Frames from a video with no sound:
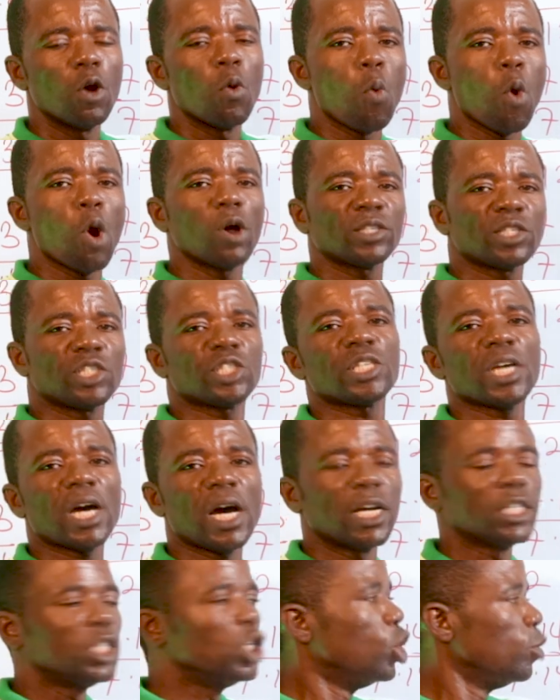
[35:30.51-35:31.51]
what
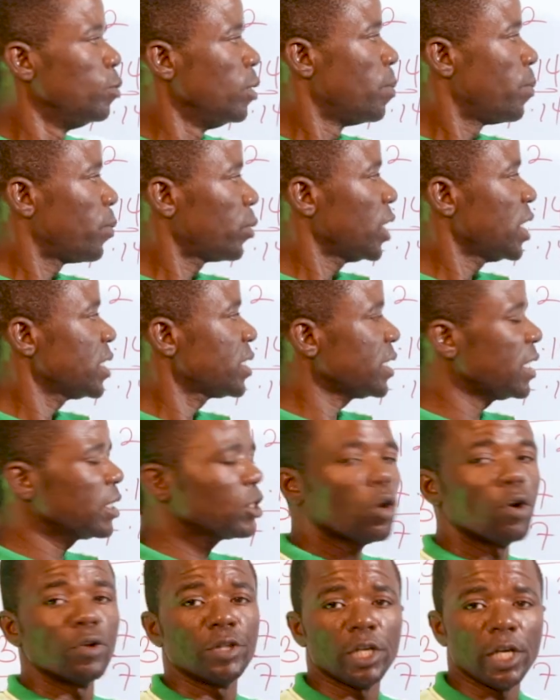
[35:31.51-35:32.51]
charge will be
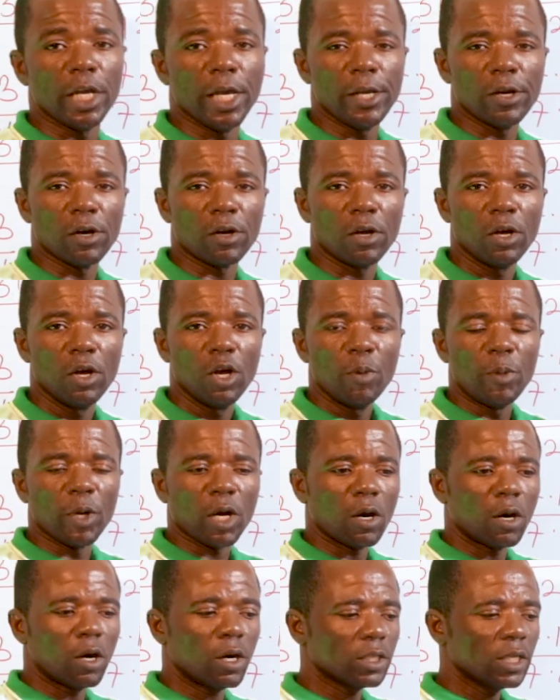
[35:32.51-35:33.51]
present on the ion,
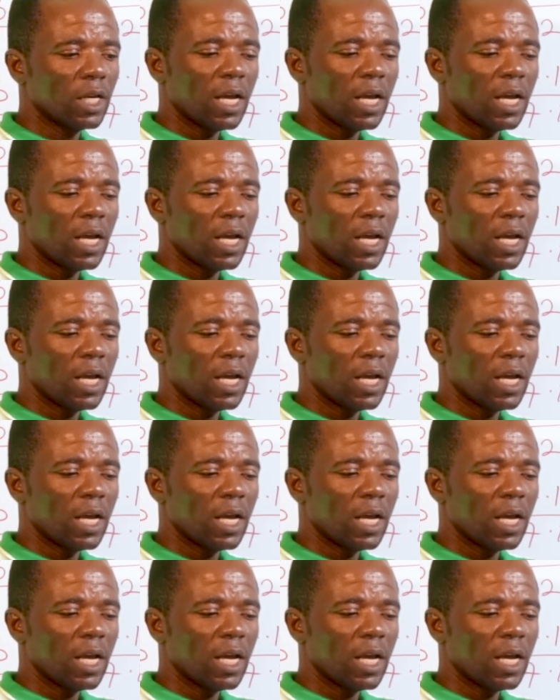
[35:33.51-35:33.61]
because